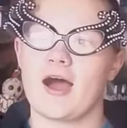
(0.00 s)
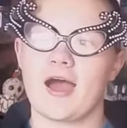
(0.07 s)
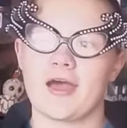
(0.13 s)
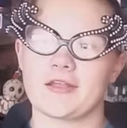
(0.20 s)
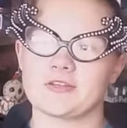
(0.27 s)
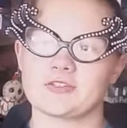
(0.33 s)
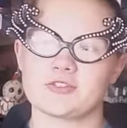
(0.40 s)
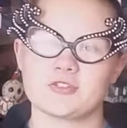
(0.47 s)

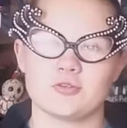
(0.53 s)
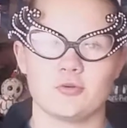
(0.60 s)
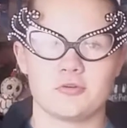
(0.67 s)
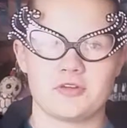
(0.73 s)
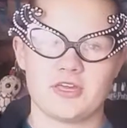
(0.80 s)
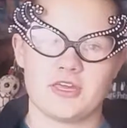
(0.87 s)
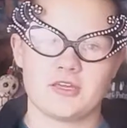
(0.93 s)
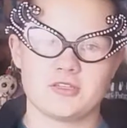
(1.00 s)
and
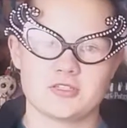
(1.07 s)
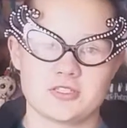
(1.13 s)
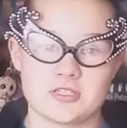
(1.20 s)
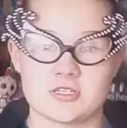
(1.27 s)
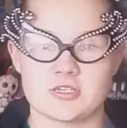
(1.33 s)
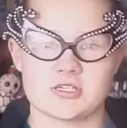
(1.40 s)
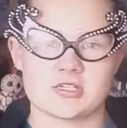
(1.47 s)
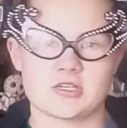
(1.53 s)
talking
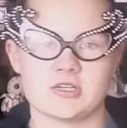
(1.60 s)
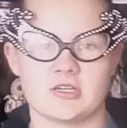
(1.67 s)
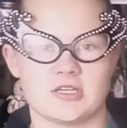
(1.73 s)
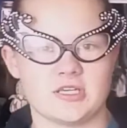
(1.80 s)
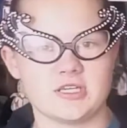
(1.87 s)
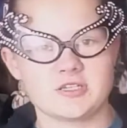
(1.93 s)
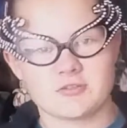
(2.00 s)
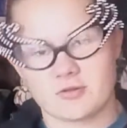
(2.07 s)
to
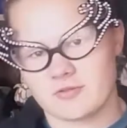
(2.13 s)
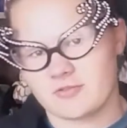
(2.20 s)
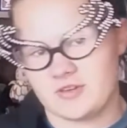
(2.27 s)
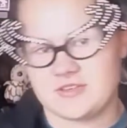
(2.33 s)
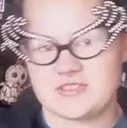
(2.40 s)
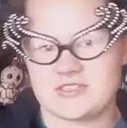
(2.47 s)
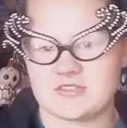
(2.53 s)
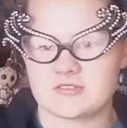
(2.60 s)
Lita and
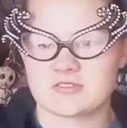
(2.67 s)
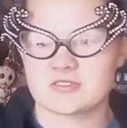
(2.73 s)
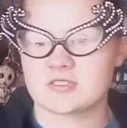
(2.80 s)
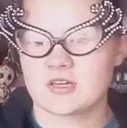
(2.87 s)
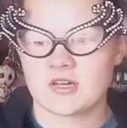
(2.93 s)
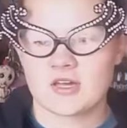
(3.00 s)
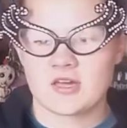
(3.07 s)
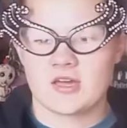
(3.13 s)

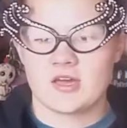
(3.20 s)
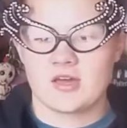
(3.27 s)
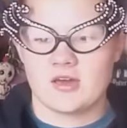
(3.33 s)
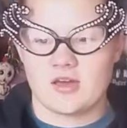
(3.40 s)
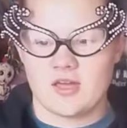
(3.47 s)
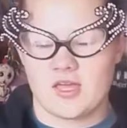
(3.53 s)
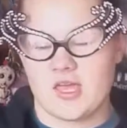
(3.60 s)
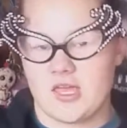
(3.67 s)
Theseus
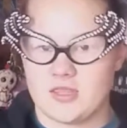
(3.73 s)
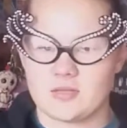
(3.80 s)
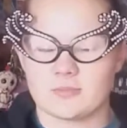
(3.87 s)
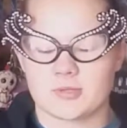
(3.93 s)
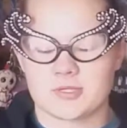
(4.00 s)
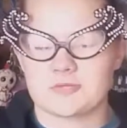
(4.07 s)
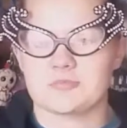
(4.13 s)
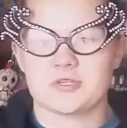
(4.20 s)
in the
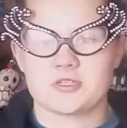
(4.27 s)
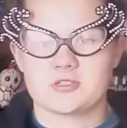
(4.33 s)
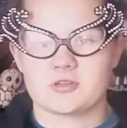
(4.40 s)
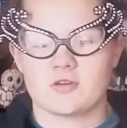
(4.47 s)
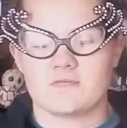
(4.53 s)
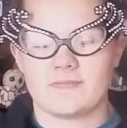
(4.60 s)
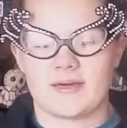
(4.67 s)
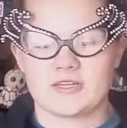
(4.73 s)
British
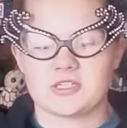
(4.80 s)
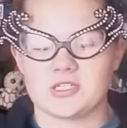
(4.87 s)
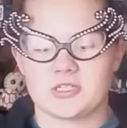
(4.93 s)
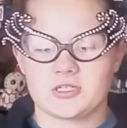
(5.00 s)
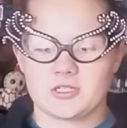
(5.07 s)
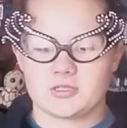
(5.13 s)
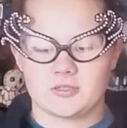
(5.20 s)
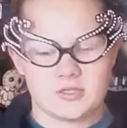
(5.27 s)
Ministry of Magic.
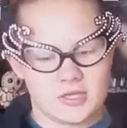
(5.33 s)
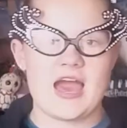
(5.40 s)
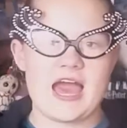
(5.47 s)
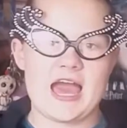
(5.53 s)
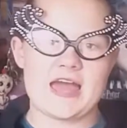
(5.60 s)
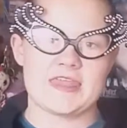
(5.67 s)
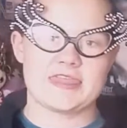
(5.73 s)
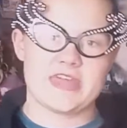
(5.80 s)

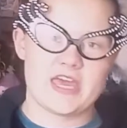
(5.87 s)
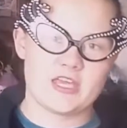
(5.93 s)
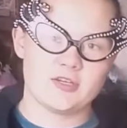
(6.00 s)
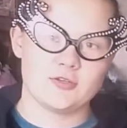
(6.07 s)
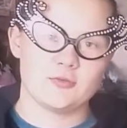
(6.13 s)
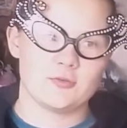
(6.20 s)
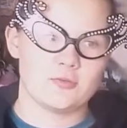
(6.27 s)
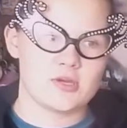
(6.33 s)
And then